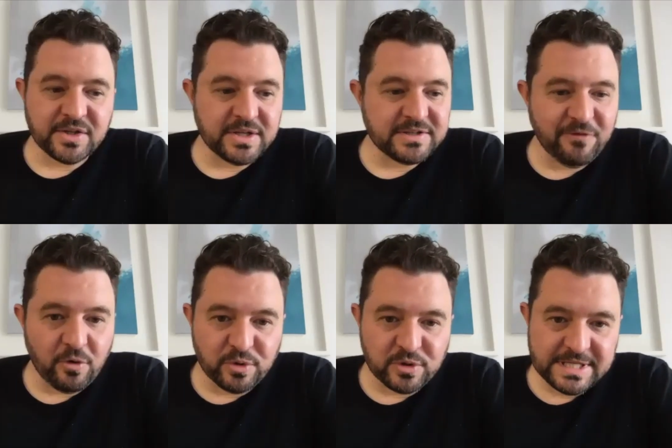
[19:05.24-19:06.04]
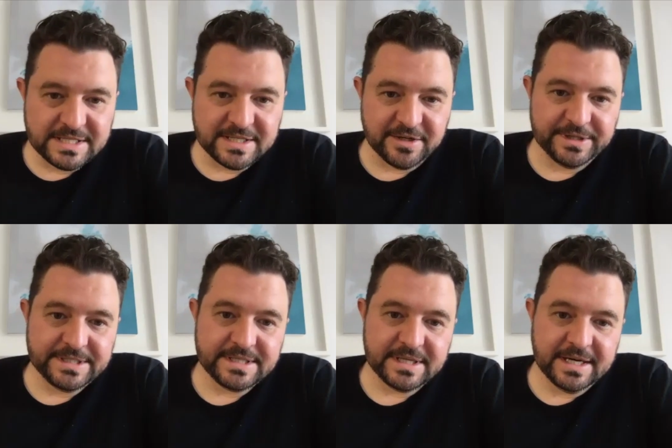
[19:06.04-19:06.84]
4 books in the
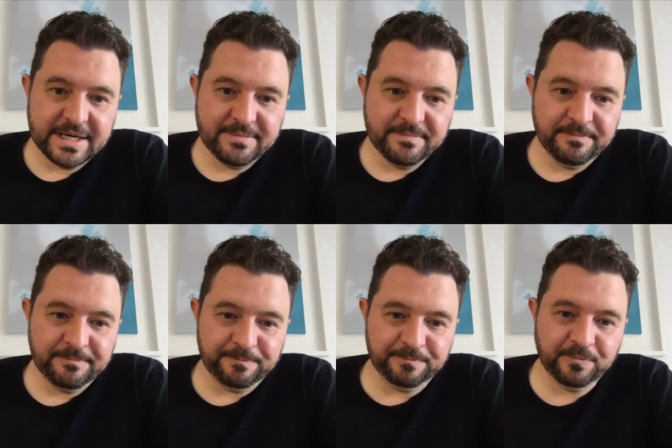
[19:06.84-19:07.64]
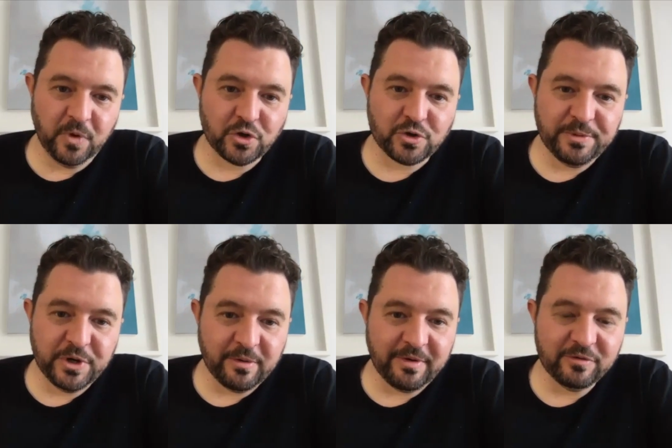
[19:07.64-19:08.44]
series.
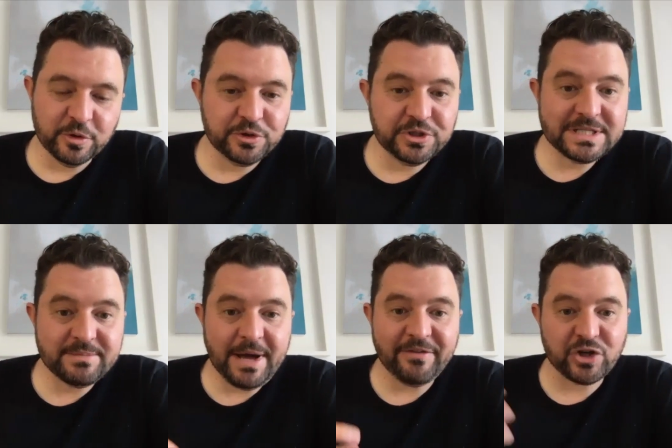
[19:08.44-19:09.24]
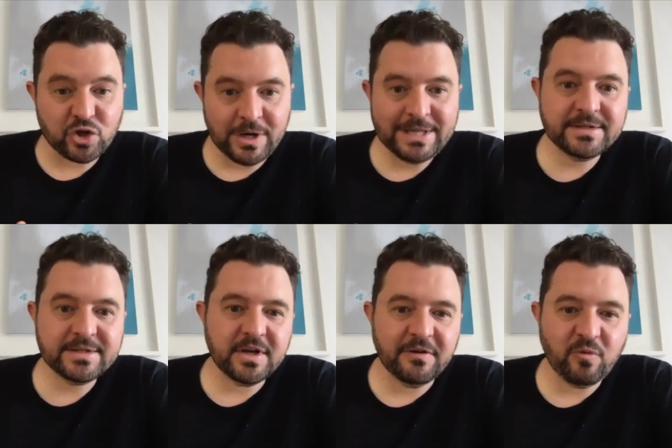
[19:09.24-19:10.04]
Entrepreneur Revolution is about the trends
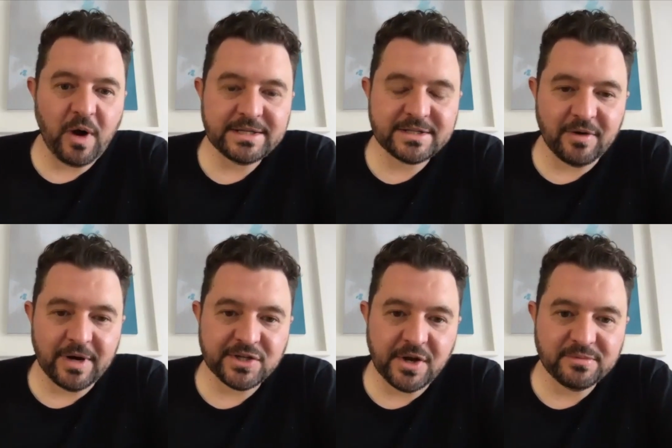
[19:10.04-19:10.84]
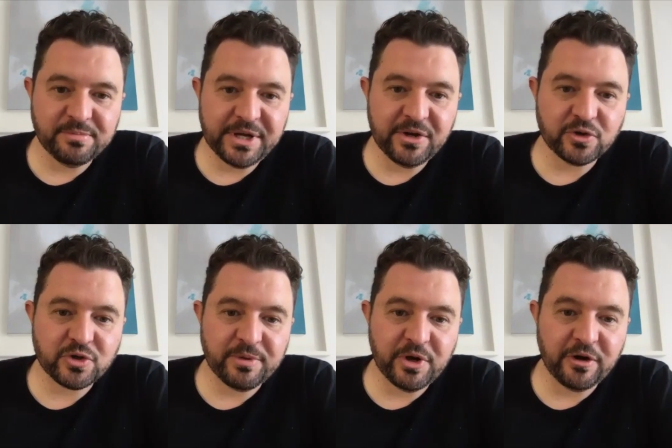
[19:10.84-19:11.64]
of why it's a great time to be an
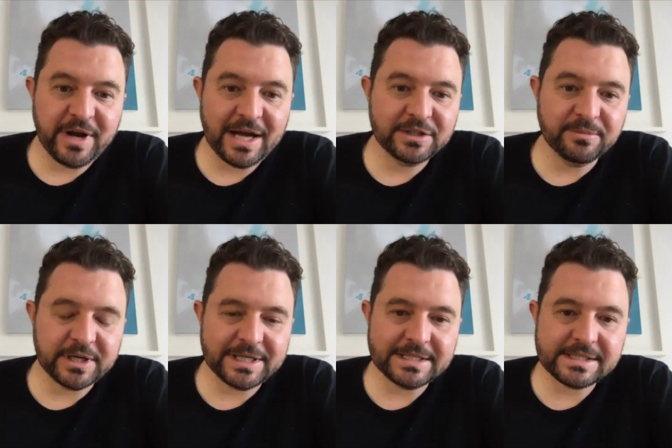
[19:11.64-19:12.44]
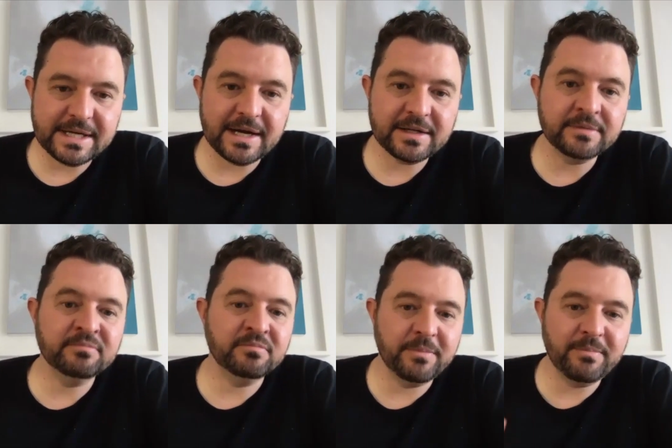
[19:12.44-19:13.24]
entrepreneur and how you might get started.
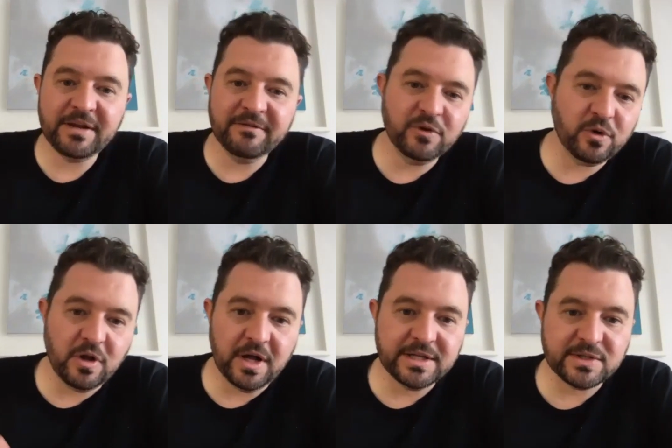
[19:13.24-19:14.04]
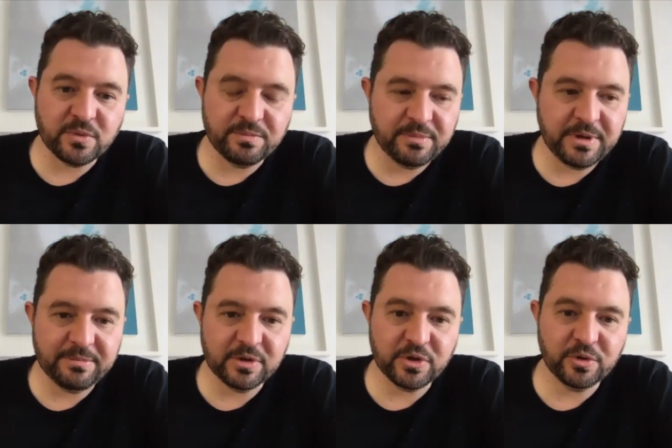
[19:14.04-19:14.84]
But many of your clients would be
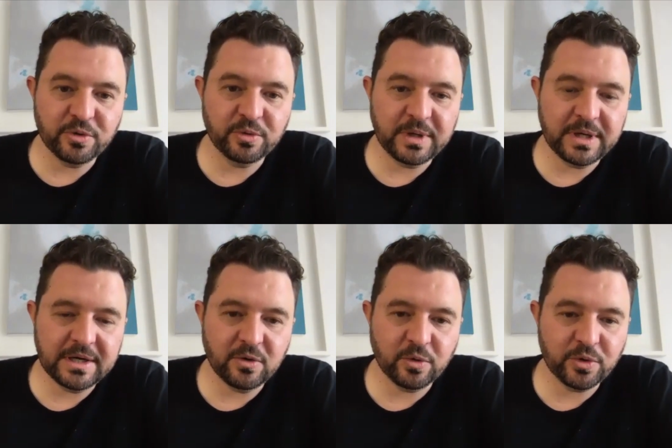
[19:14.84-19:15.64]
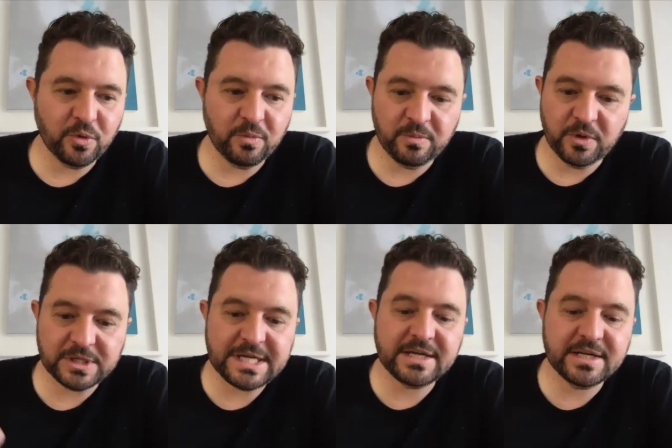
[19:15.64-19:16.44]
people who, or your
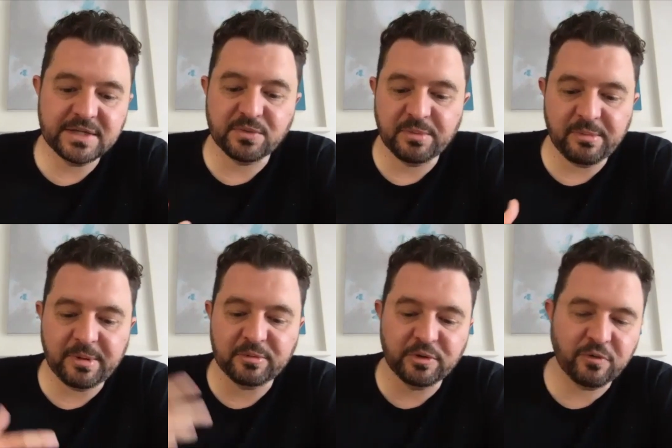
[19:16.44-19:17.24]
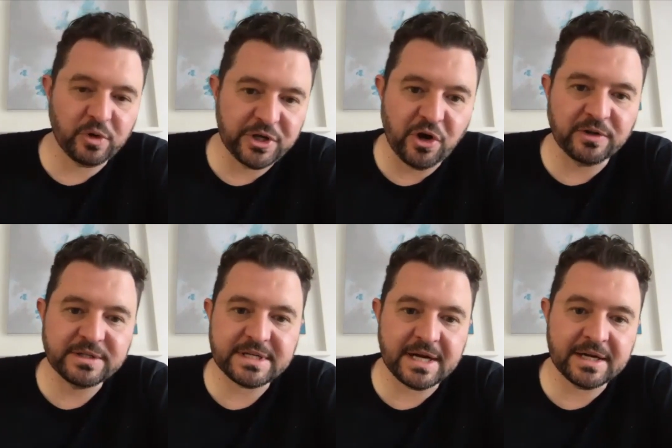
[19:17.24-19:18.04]
attendees would be people who've already gotten
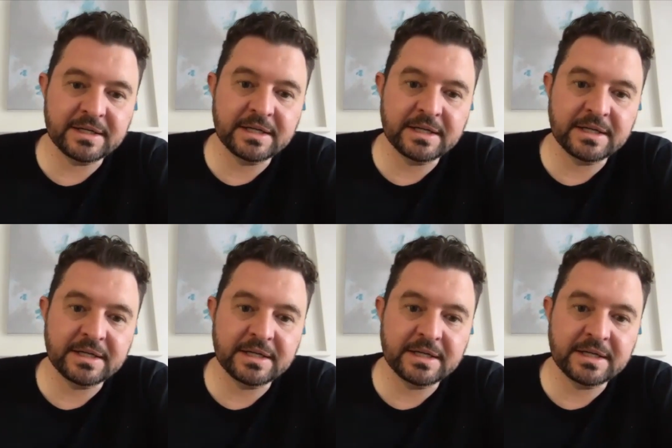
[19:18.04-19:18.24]
started.